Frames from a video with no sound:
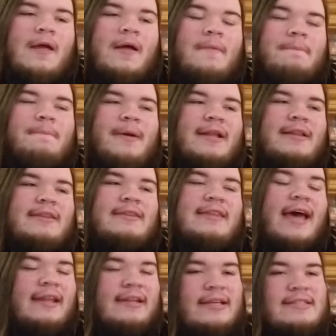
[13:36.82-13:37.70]

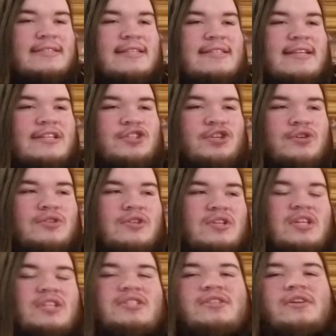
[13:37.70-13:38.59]
But that leads us into
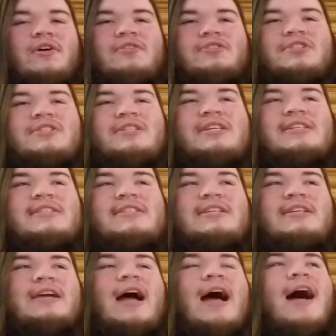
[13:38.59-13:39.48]
the nostalgia
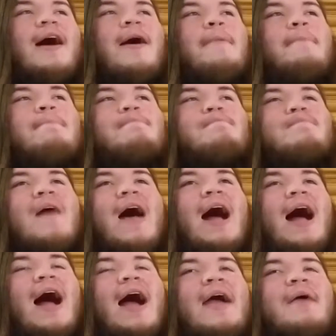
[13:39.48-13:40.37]
teasing.
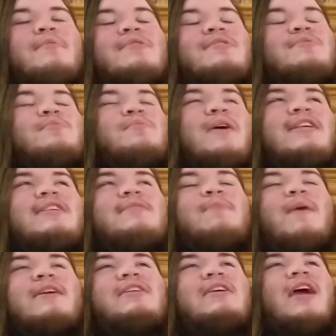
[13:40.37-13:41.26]
I was
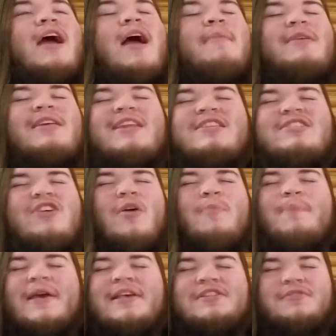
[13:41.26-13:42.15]
expecting, it's
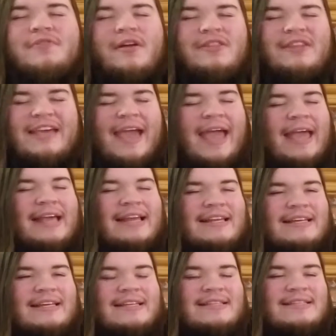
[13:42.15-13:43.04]
all based around the
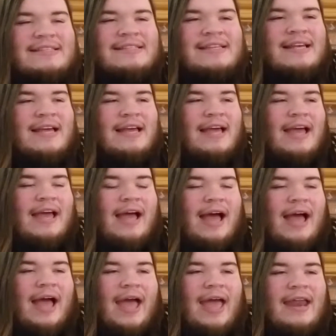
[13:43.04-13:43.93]
80s.
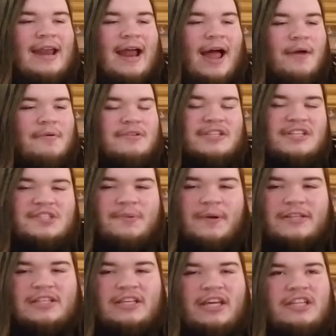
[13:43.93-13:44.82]
And I was
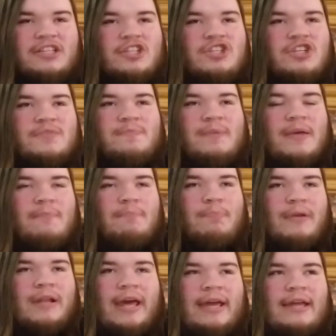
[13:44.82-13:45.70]
expecting it to just be
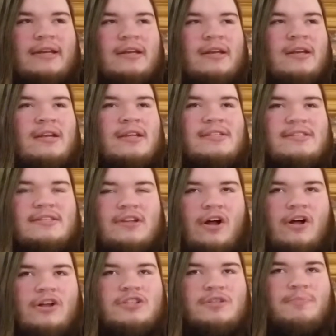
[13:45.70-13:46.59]
blatant
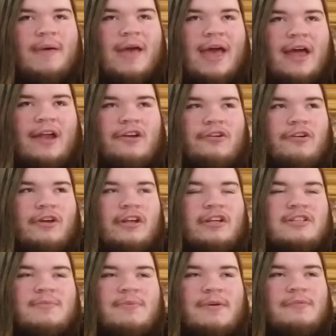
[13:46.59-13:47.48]
nostalgia
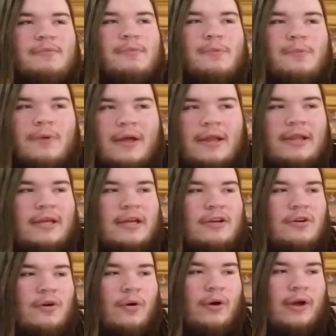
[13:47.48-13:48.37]
pandering, to be really
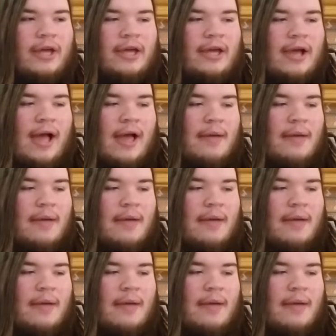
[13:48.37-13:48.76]
annoying.